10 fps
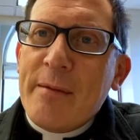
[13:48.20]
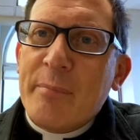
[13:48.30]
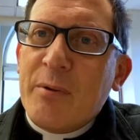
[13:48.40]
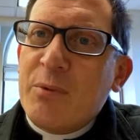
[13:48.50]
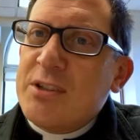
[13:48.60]

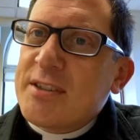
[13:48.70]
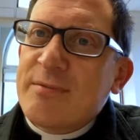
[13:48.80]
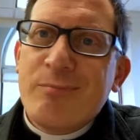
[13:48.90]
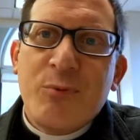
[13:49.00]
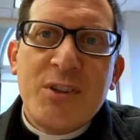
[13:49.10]
But we
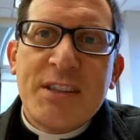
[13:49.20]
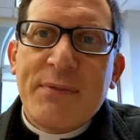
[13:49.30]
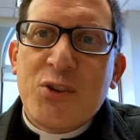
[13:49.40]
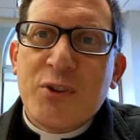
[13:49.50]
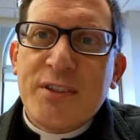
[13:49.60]
just have
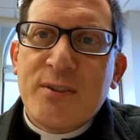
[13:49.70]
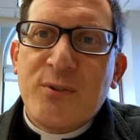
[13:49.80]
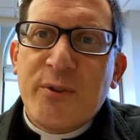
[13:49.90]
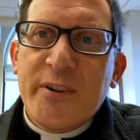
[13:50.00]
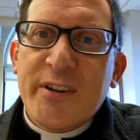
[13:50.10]
to trust the
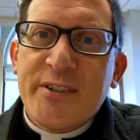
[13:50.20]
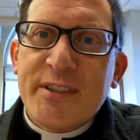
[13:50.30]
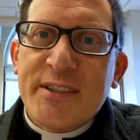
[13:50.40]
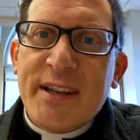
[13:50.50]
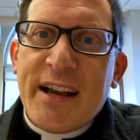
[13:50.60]
Lord and
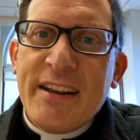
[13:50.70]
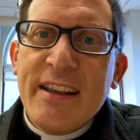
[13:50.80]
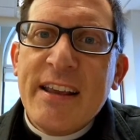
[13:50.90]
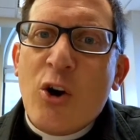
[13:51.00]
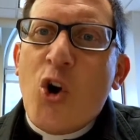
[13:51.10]
just not
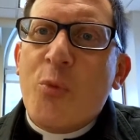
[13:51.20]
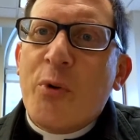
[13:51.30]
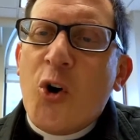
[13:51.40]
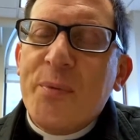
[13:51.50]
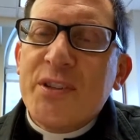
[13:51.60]
hope.
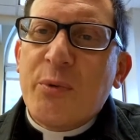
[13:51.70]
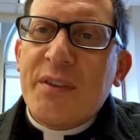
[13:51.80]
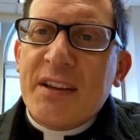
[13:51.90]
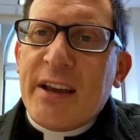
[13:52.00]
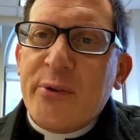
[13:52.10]
Hope is the one
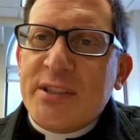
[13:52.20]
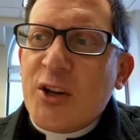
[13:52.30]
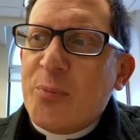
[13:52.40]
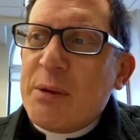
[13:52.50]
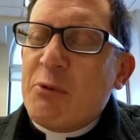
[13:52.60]
thing I always
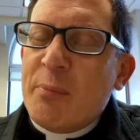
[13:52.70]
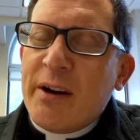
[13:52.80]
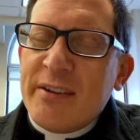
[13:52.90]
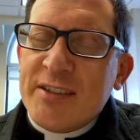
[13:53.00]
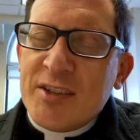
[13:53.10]
tell people
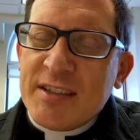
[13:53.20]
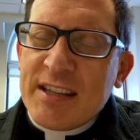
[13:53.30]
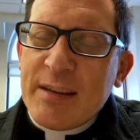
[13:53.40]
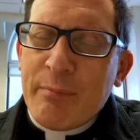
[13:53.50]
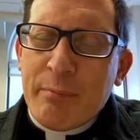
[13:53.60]
about, is just to
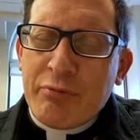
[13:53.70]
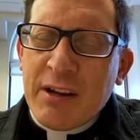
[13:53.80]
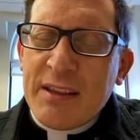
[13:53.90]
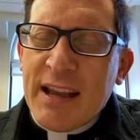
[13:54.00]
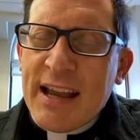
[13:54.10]

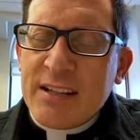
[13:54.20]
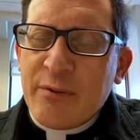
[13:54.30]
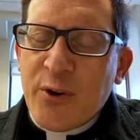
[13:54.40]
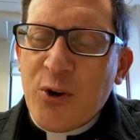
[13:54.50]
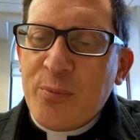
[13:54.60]
pray the act
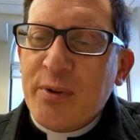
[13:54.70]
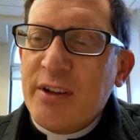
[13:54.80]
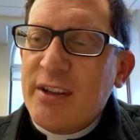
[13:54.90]
of hope.